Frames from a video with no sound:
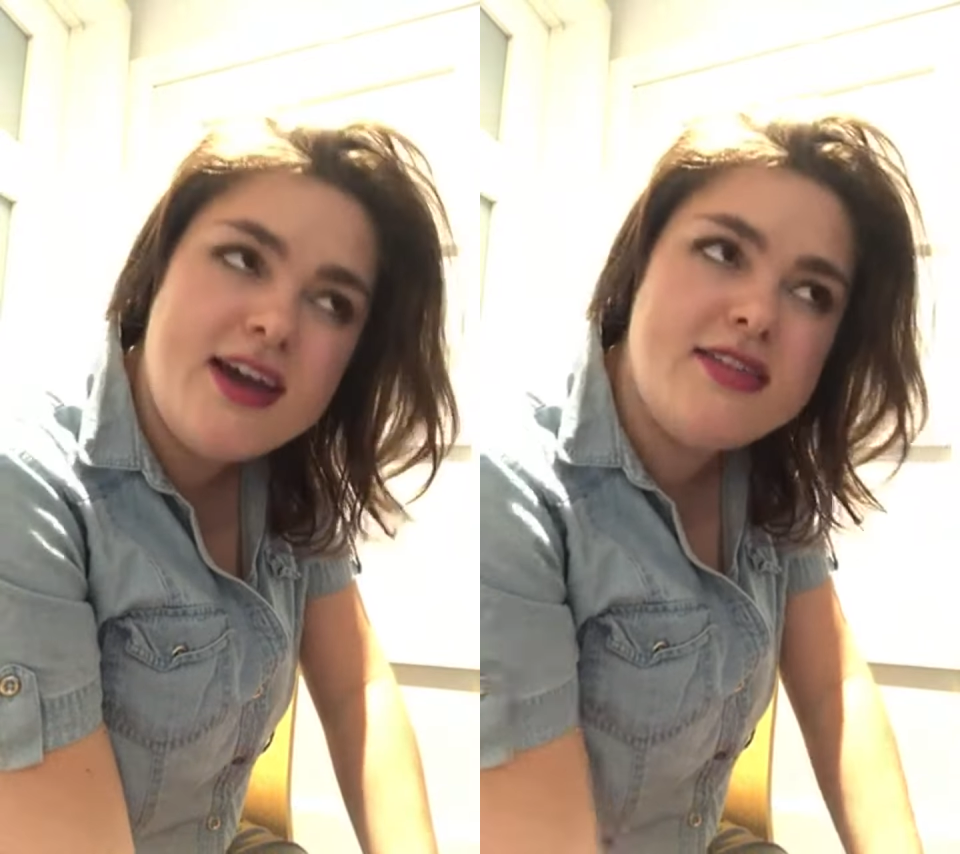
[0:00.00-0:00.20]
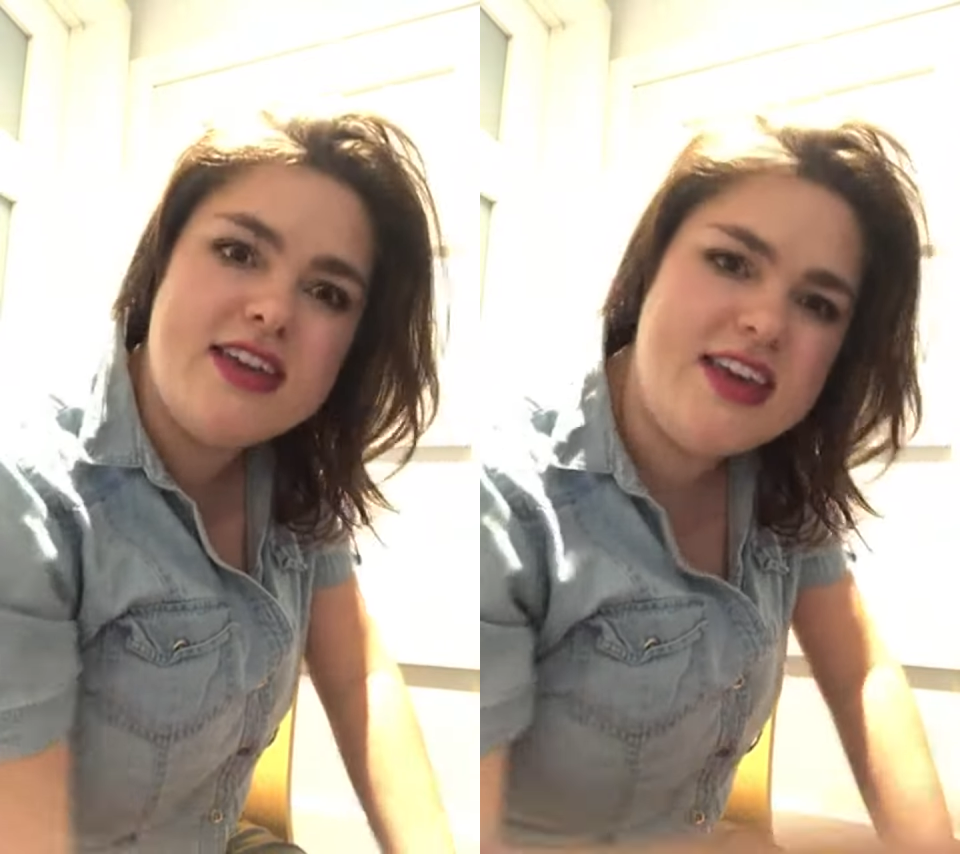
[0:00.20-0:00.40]

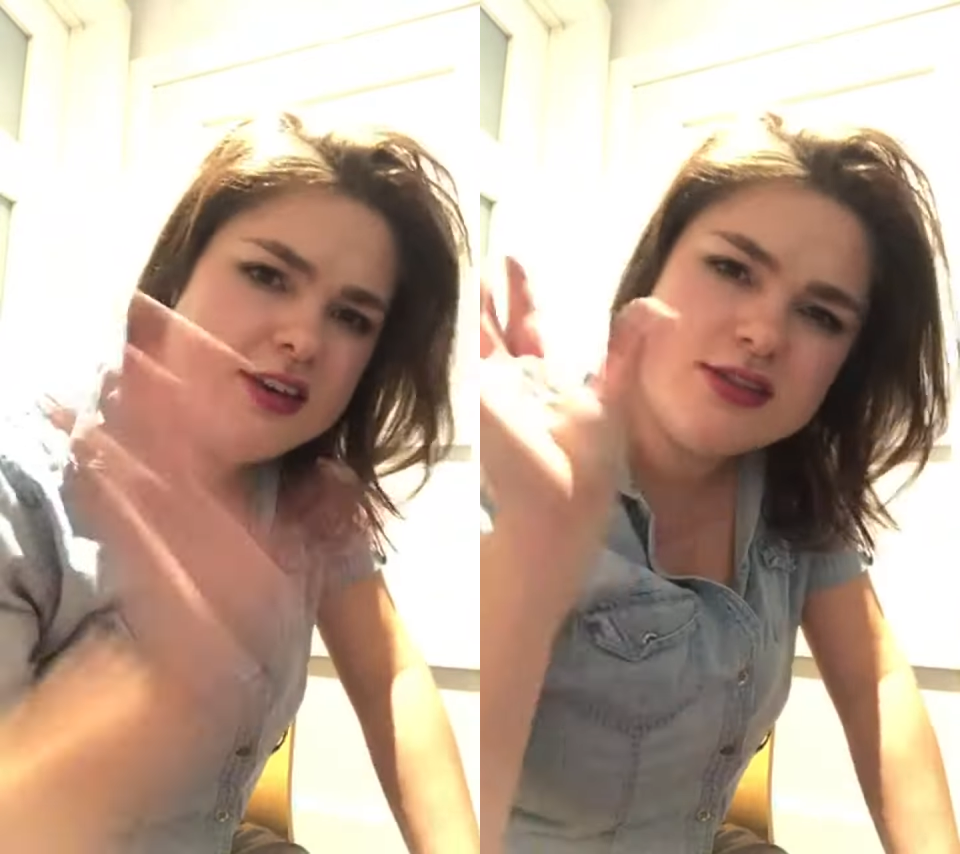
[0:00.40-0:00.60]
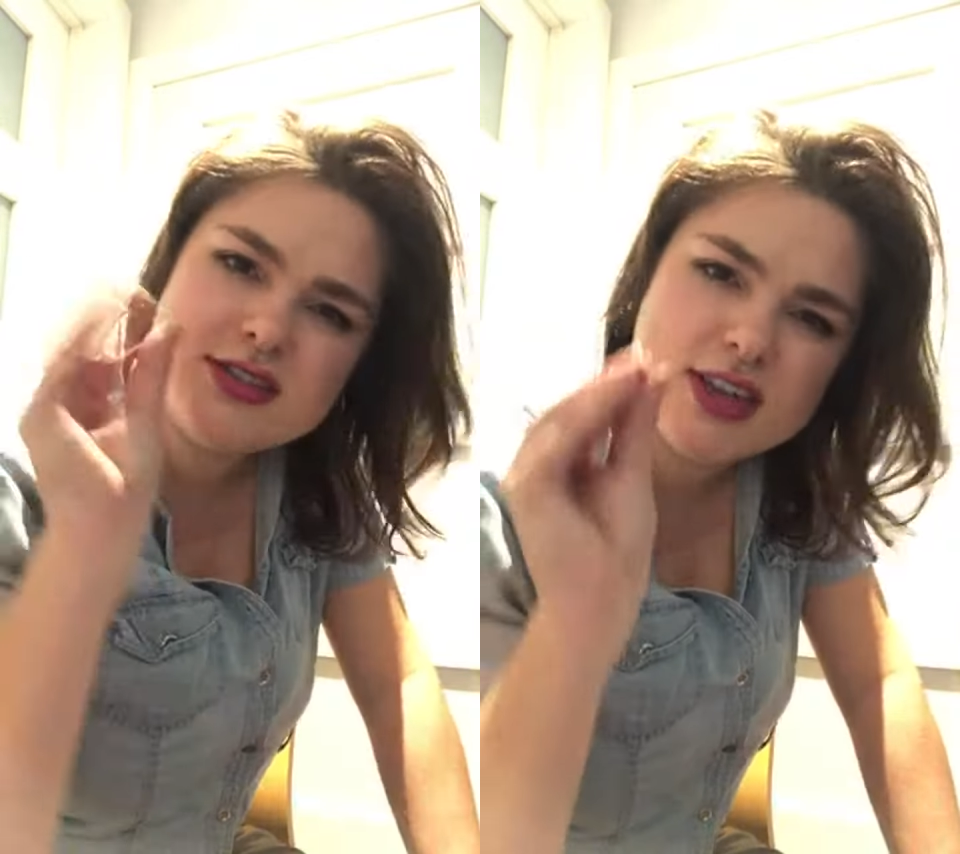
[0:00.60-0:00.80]
The
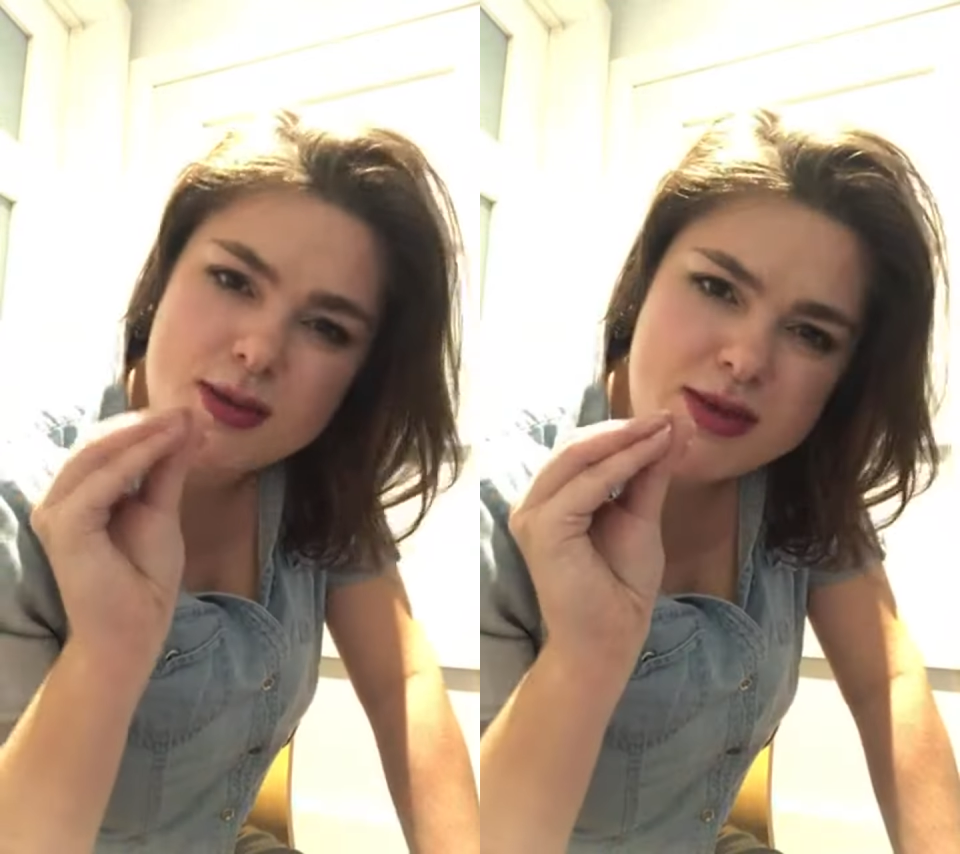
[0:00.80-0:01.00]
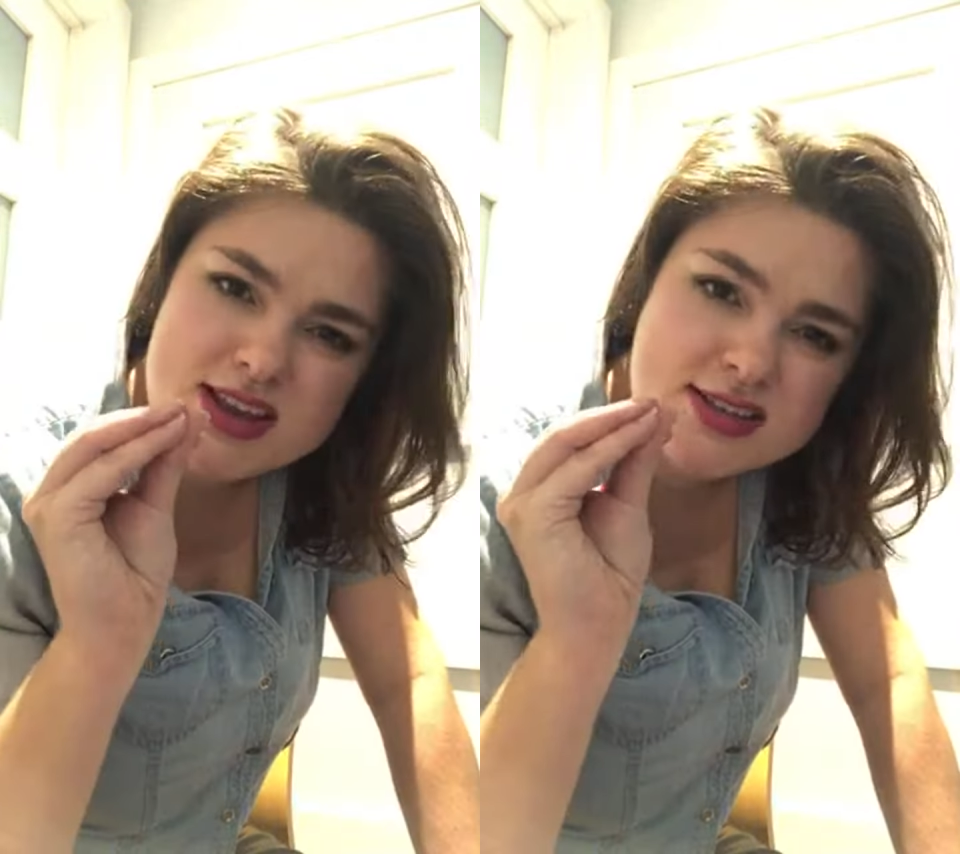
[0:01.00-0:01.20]
heels could
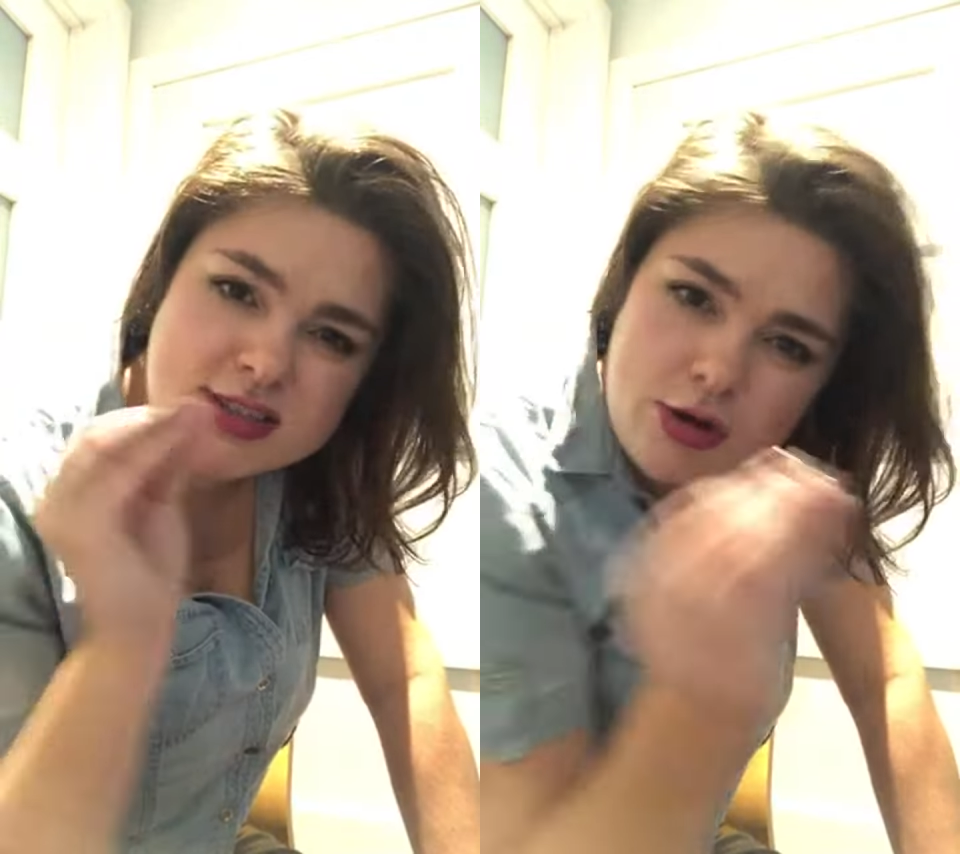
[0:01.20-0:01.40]
be so